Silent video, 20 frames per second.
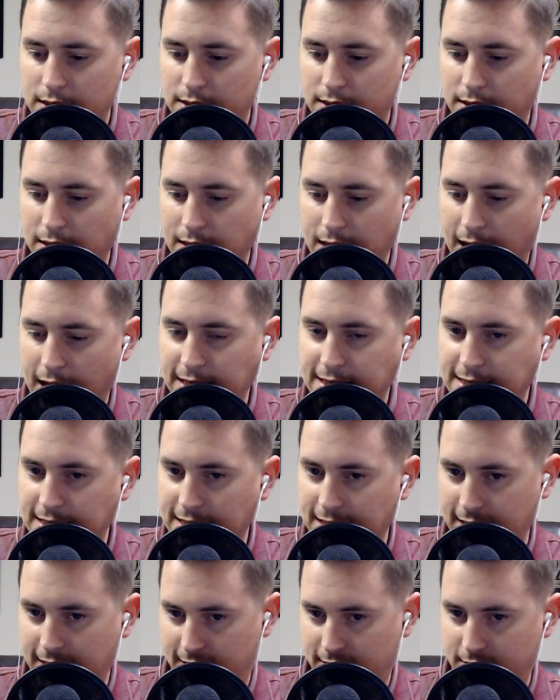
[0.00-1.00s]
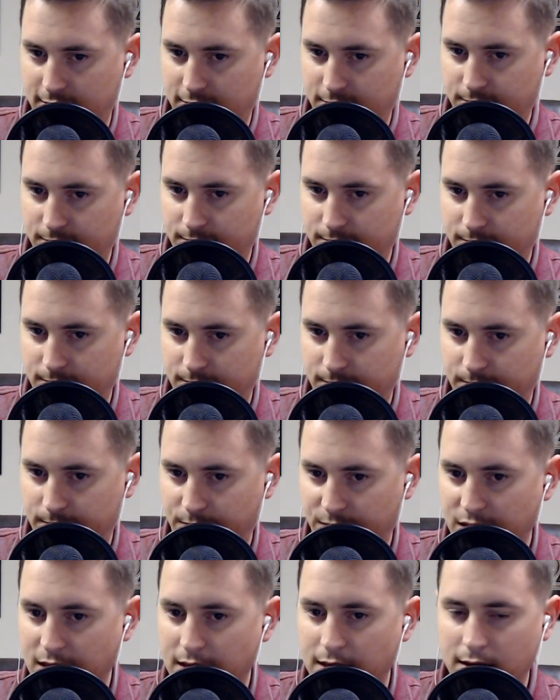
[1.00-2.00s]
The idea
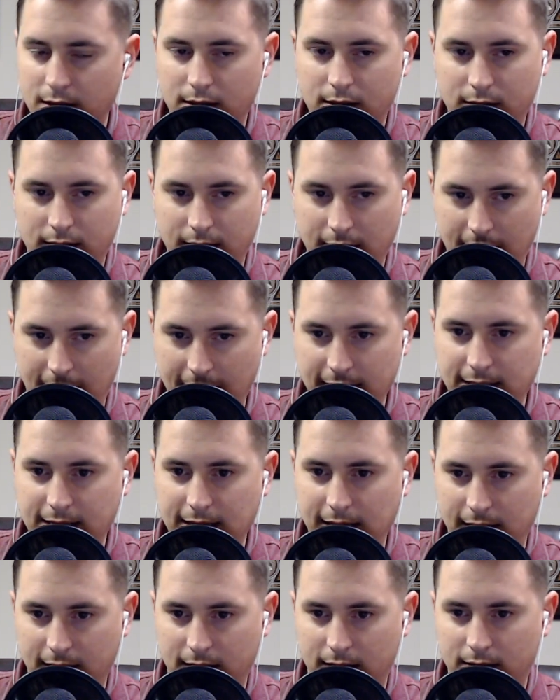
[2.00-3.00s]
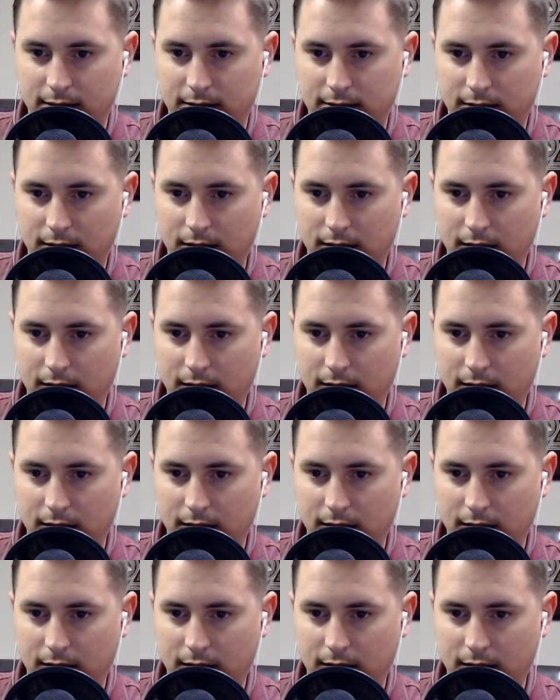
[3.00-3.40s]
the idea